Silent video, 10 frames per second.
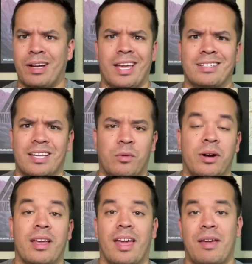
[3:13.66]
I can't say the
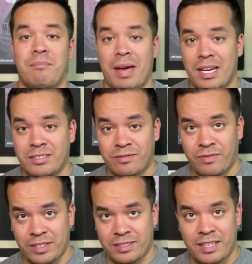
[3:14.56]
word a
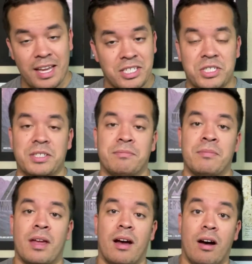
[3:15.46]
manifestation
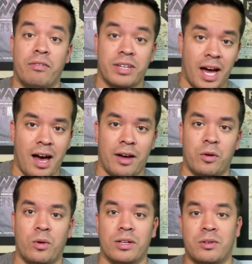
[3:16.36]
of
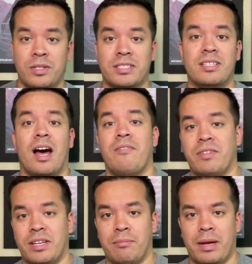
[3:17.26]
God, or a
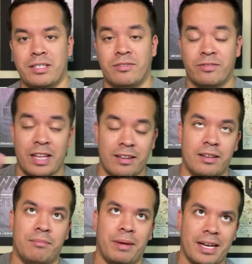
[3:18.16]
Christophany, a,
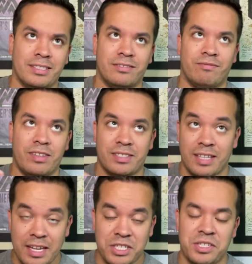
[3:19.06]
manifesta- a
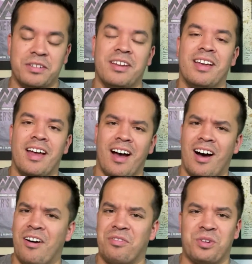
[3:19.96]
manifestation
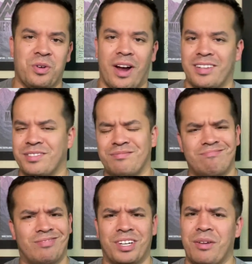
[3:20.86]
of Christ.
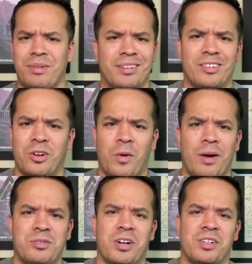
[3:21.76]
Forgive me, don't know
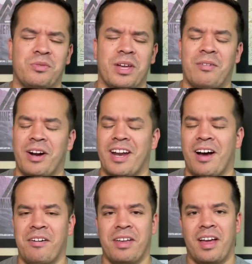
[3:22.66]
why I'm struggling with that right
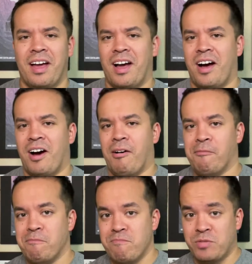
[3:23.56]
now.
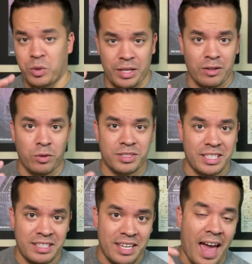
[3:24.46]
Um, so they don't
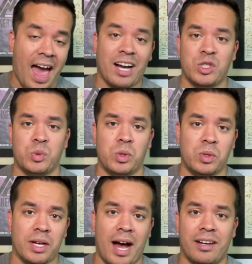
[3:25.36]
see the
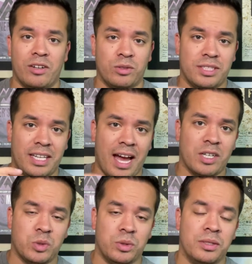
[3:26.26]
actual God, they don't see the
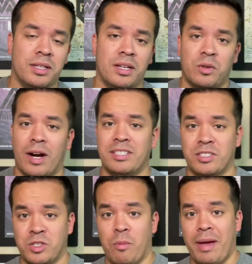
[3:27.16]
actual Christ,
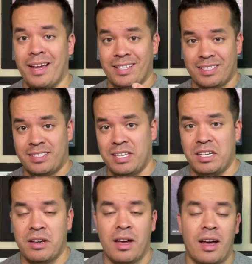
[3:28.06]
because no man can
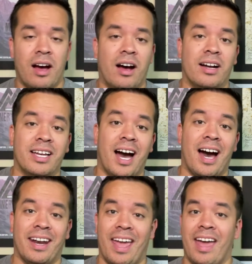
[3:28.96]
see uh,
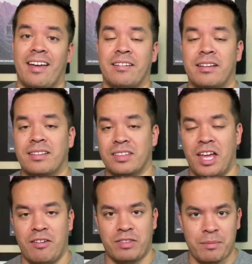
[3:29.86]
God and
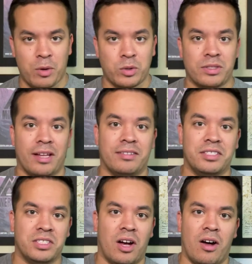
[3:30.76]
live. They most likely
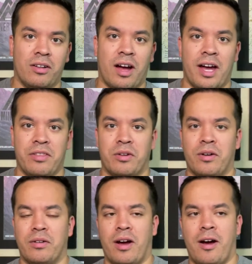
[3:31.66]
saw
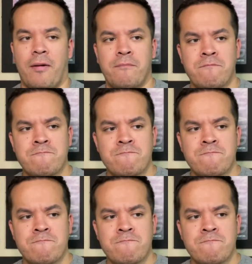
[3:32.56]
either. Um,